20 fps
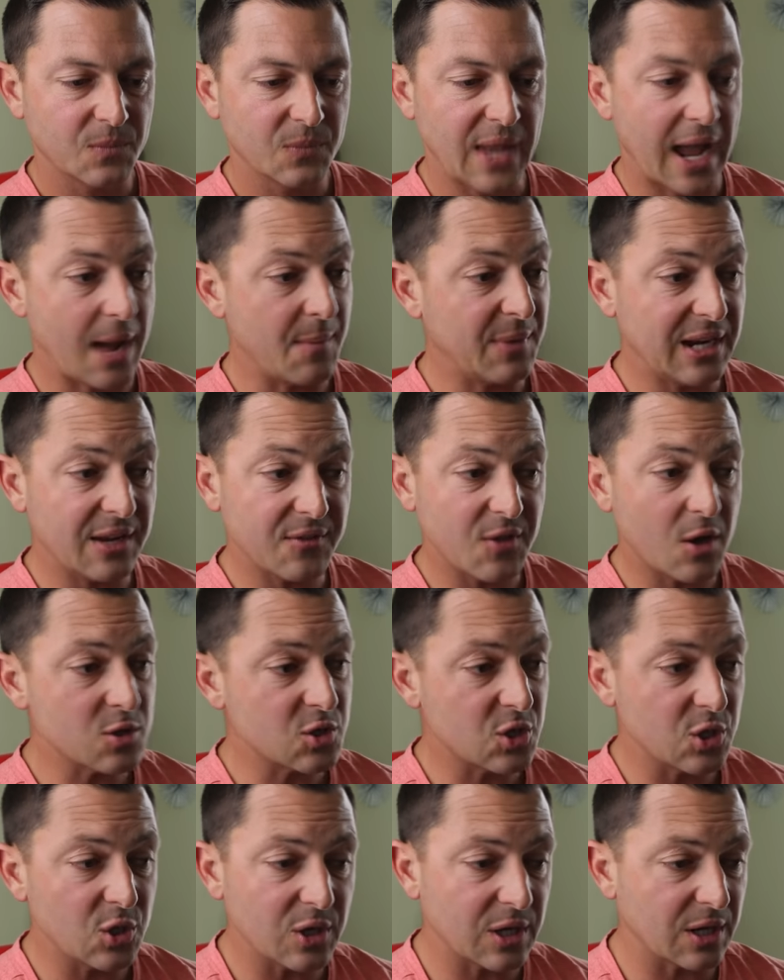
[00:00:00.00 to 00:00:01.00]
How many of
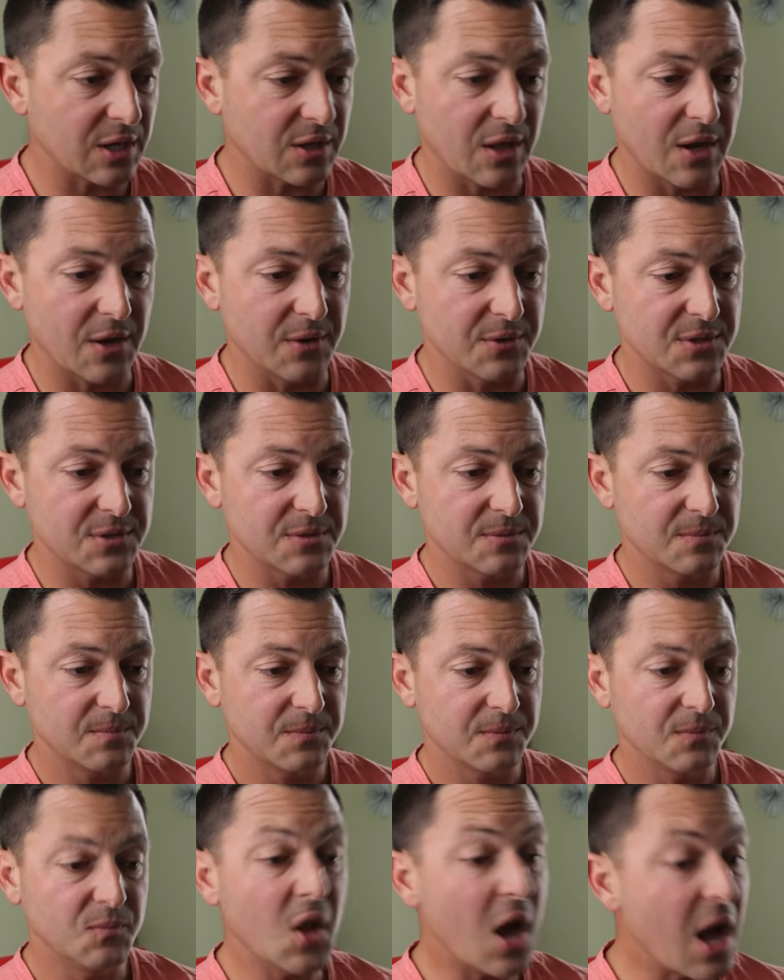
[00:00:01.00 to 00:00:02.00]
those are you going to close?
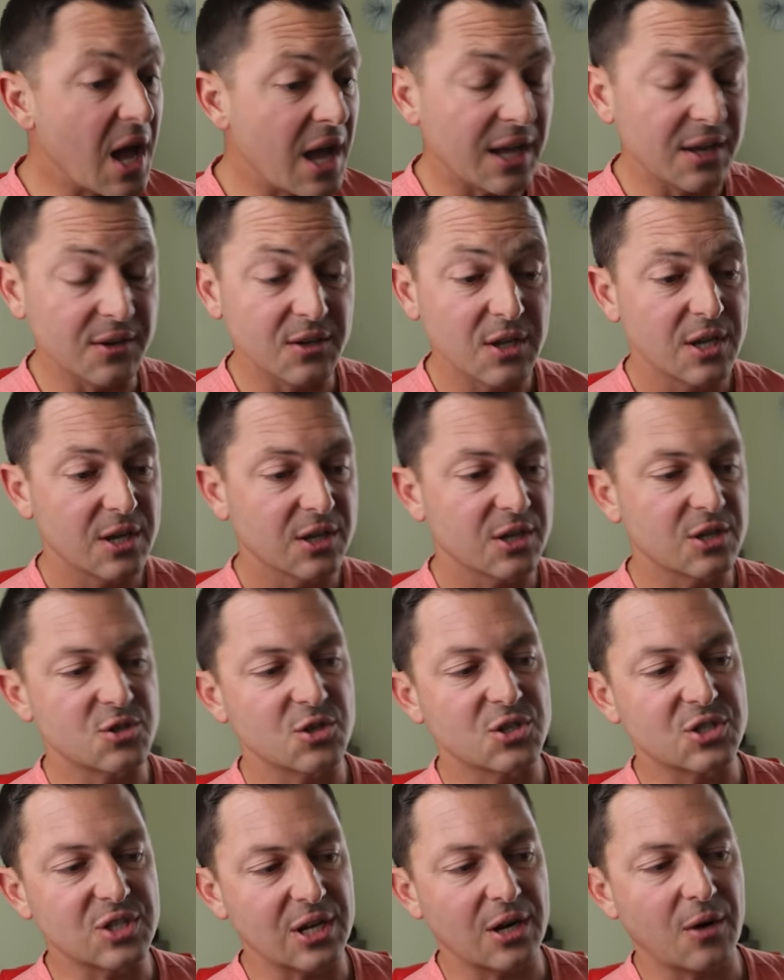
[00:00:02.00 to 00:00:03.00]
None, because
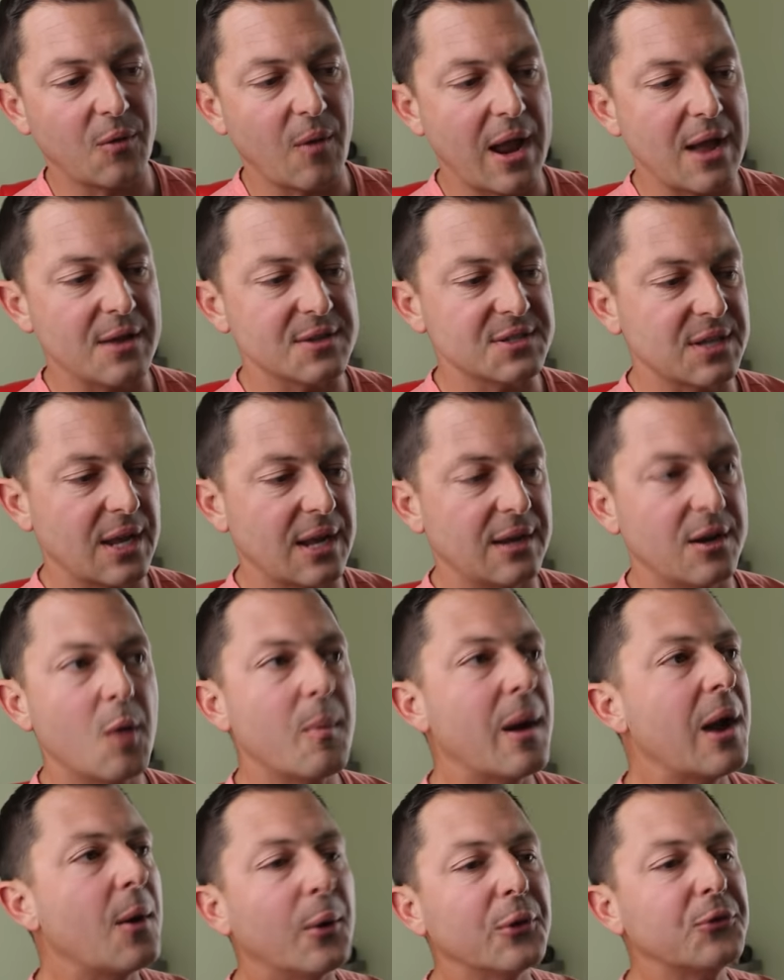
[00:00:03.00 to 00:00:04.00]
you're sitting around saying
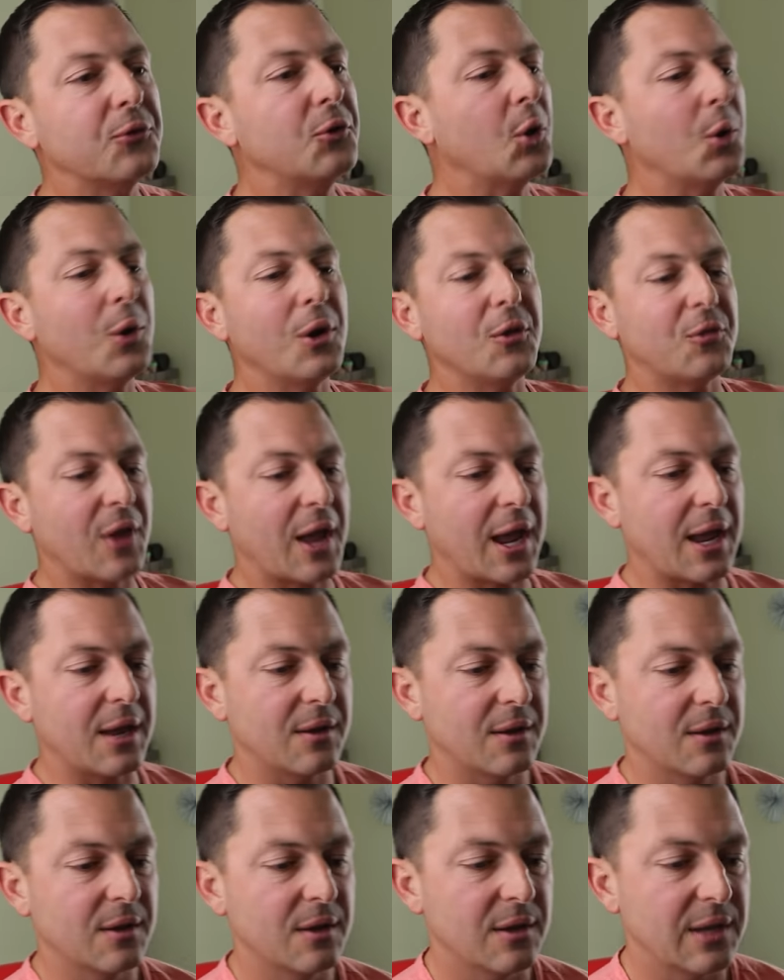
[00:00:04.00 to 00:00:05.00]
nobody wants to do
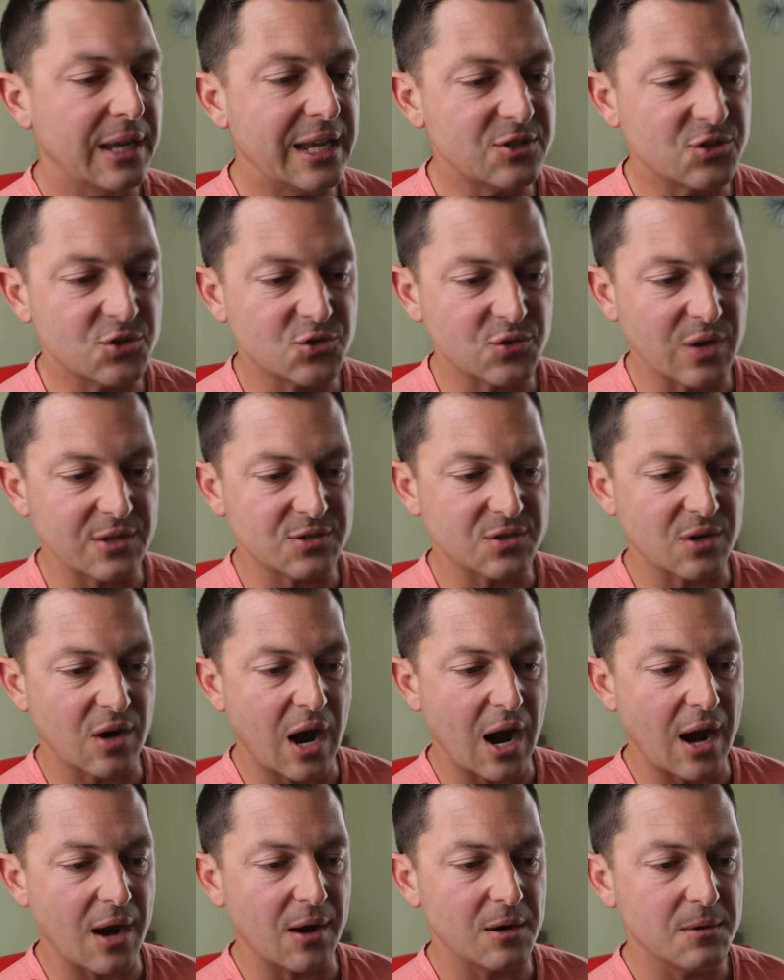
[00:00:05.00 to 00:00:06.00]
anything. Interest rates are
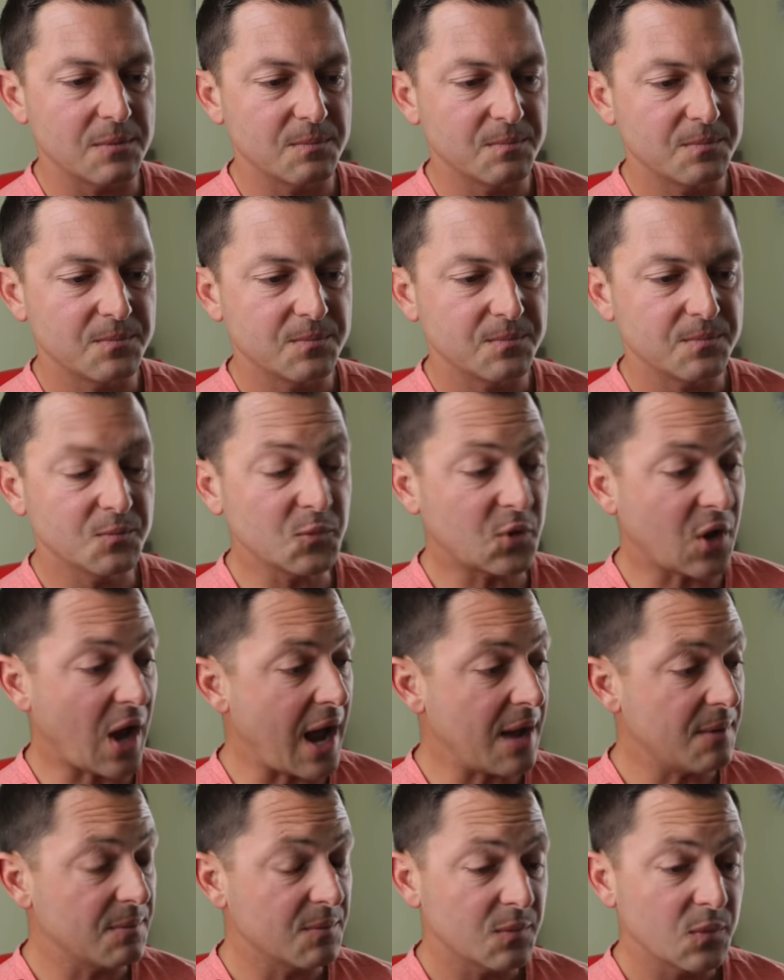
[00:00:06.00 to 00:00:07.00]
higher.
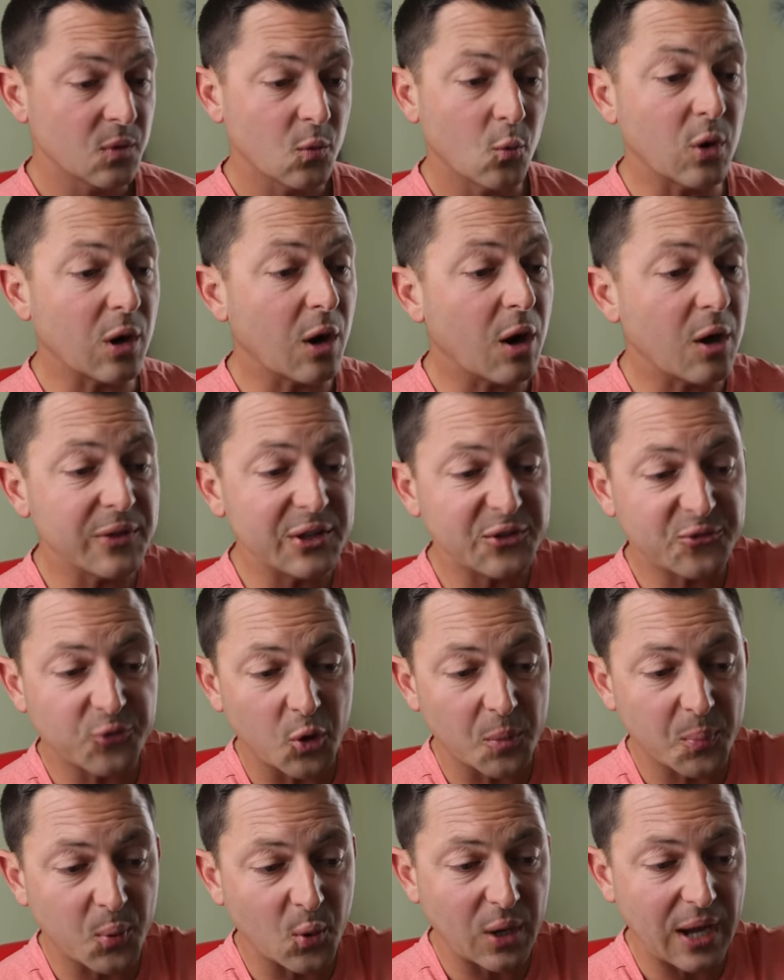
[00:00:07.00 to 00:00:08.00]
Okay, where are all these
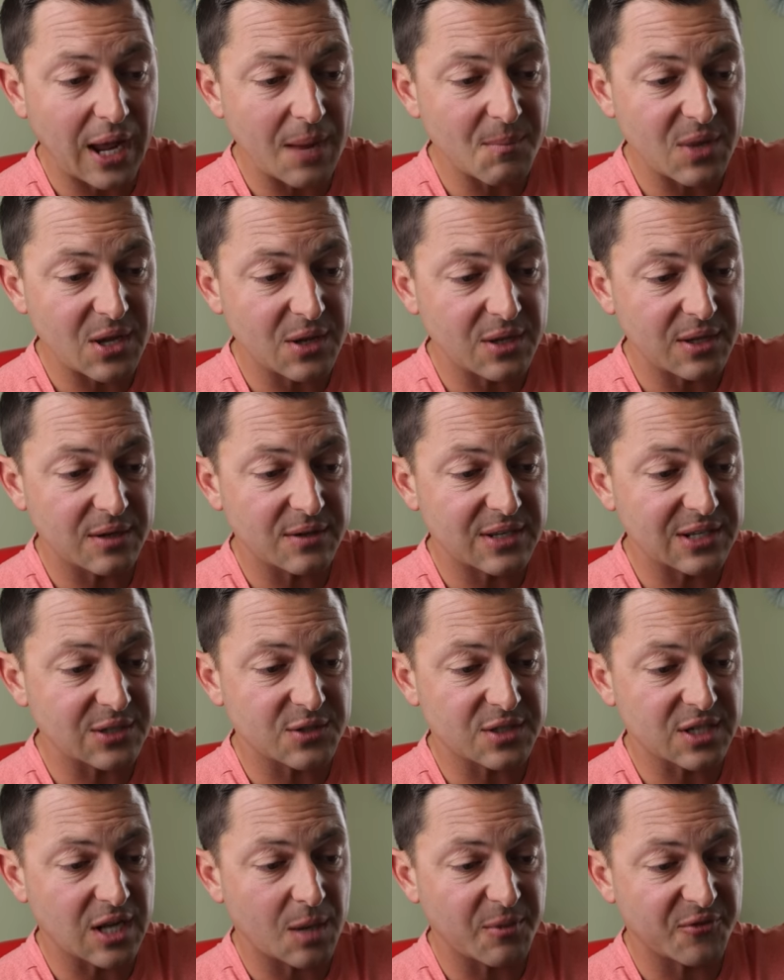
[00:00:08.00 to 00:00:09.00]
4.8 million
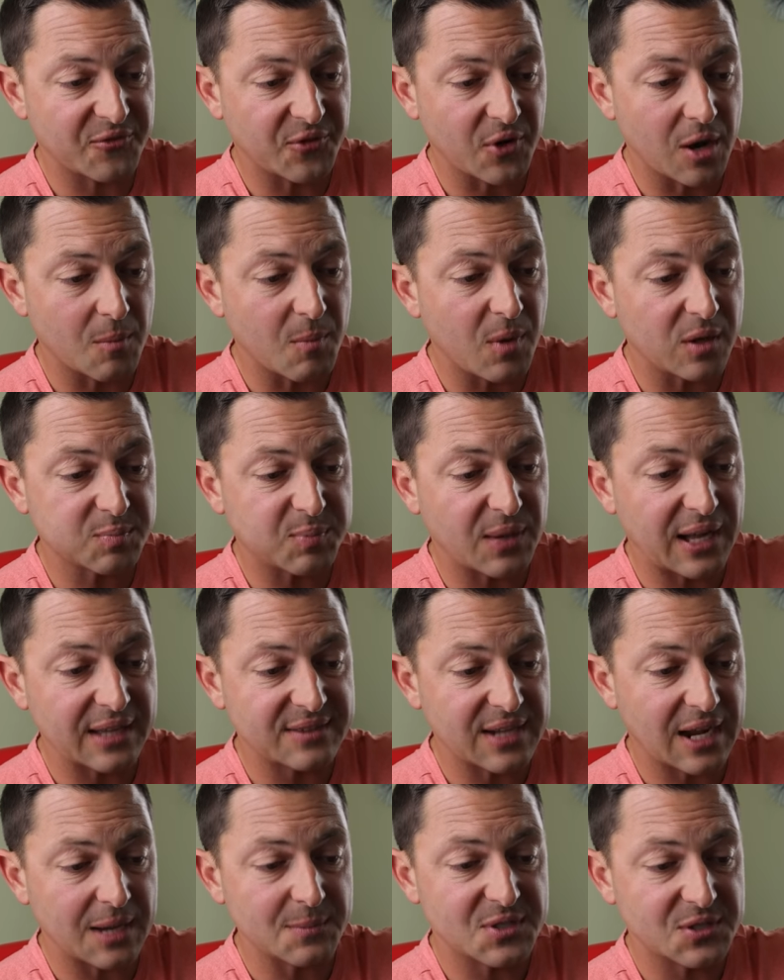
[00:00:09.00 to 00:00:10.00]
deals coming from?
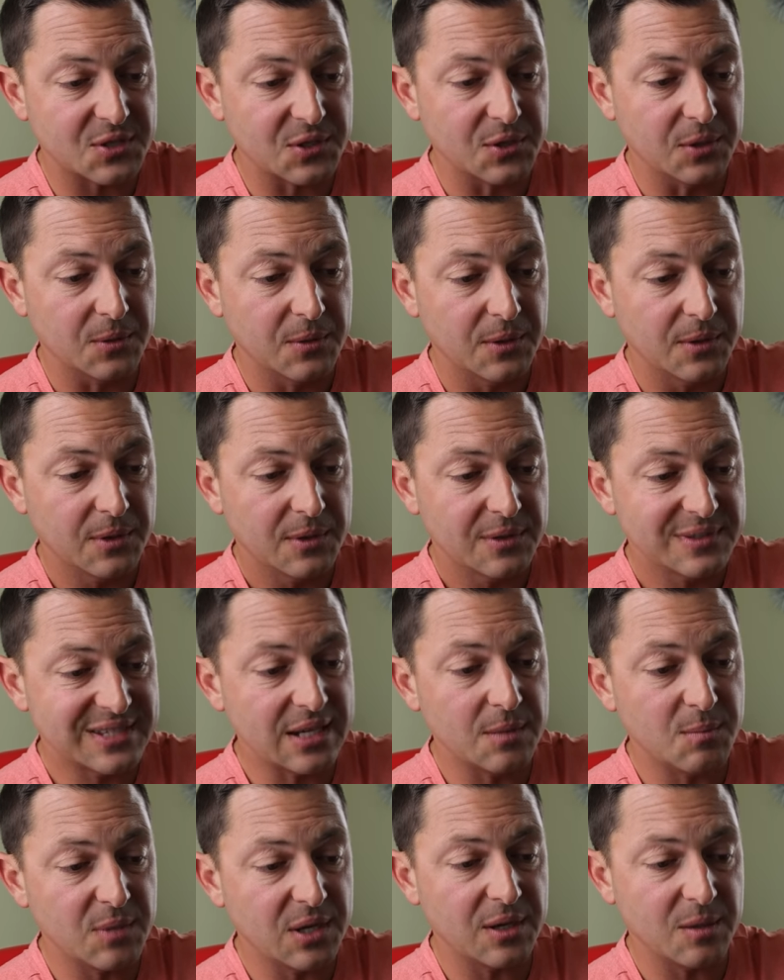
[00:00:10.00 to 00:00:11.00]
Multiplied times two,
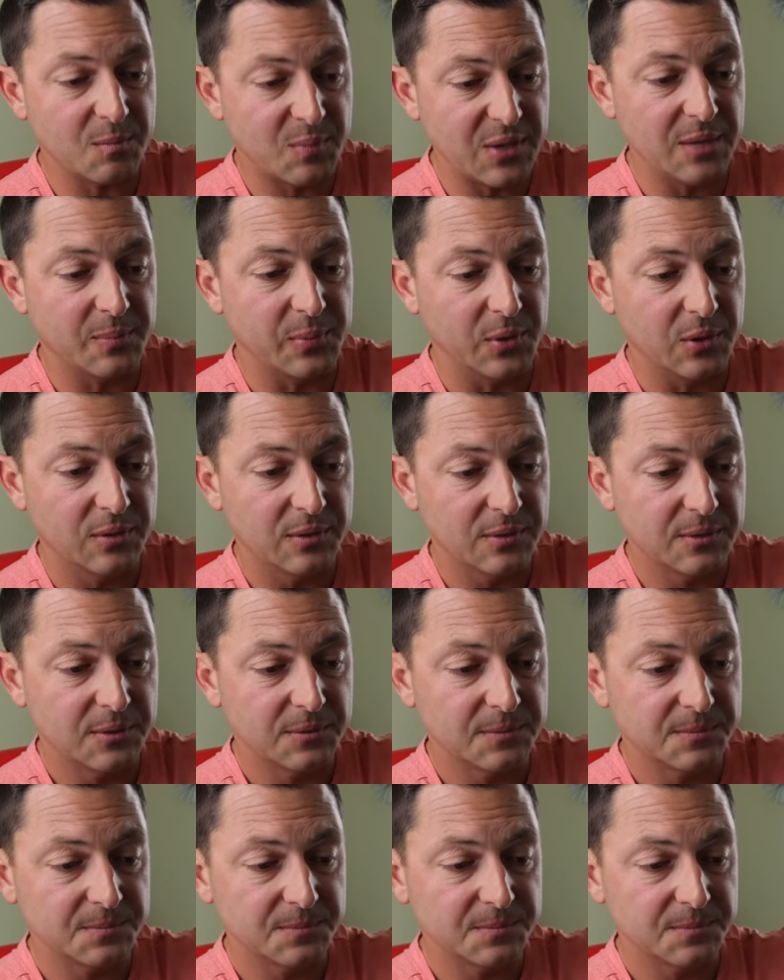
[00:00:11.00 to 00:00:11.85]
10 million people.